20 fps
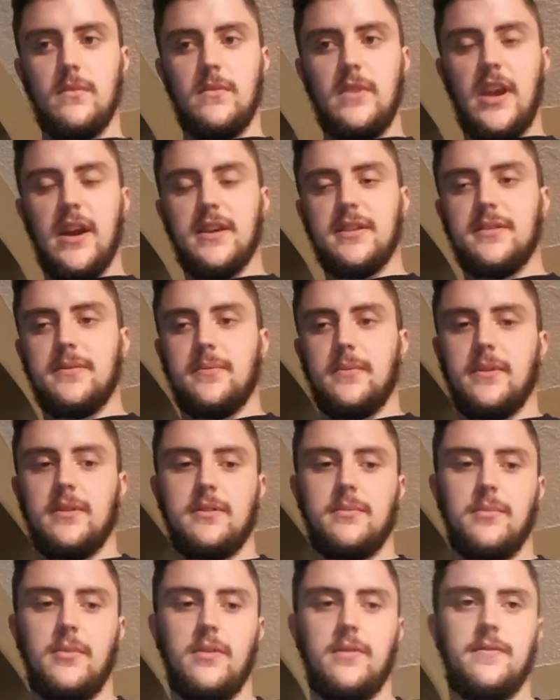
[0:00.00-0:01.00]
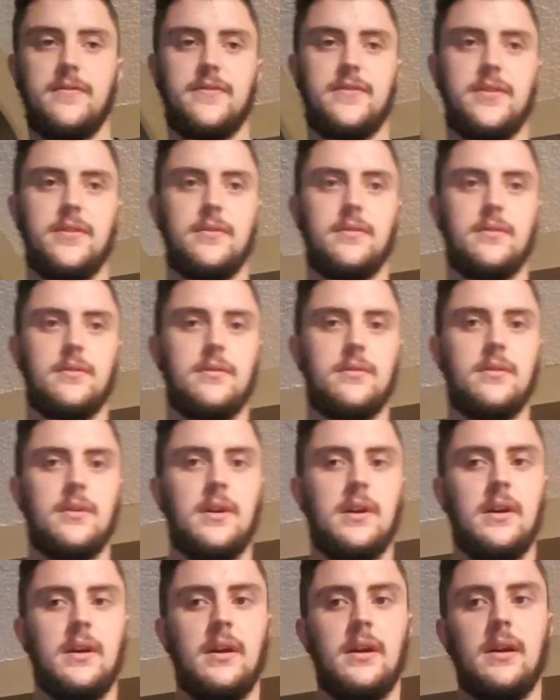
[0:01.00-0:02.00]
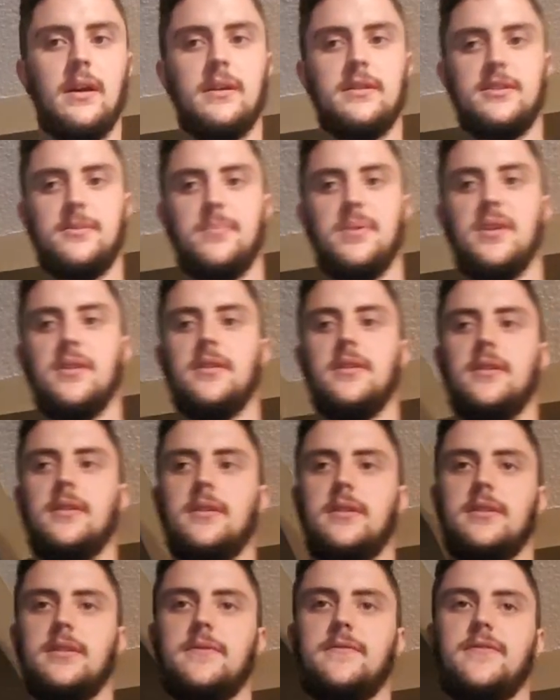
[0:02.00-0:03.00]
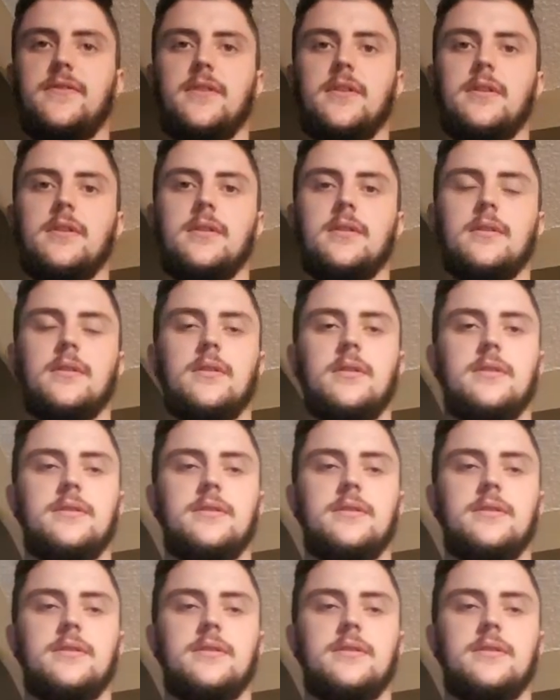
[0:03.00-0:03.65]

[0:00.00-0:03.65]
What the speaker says: Next, we're going to move to superior and inferior.